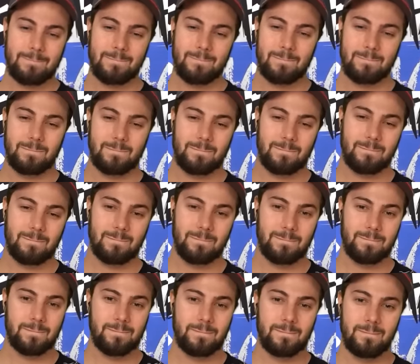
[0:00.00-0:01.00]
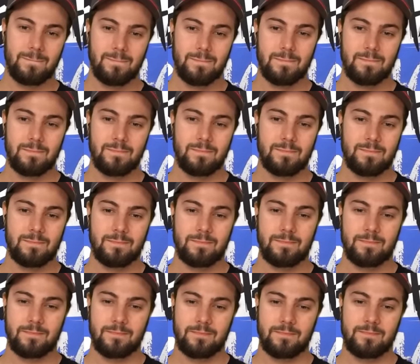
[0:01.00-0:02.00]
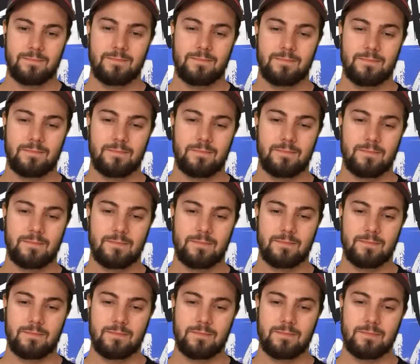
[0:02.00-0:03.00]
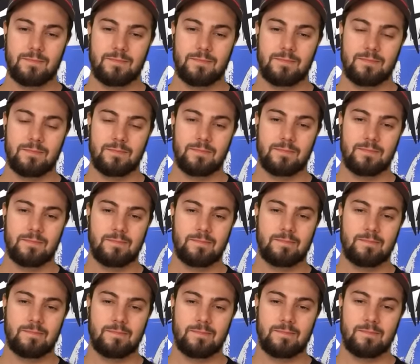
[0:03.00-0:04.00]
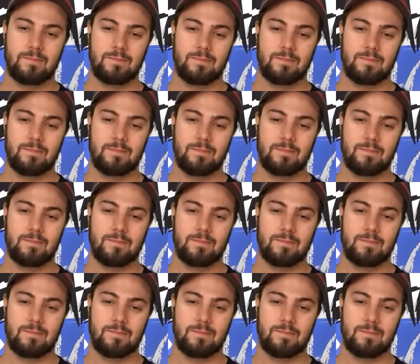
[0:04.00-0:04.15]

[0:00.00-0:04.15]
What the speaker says: This person isn't speaking.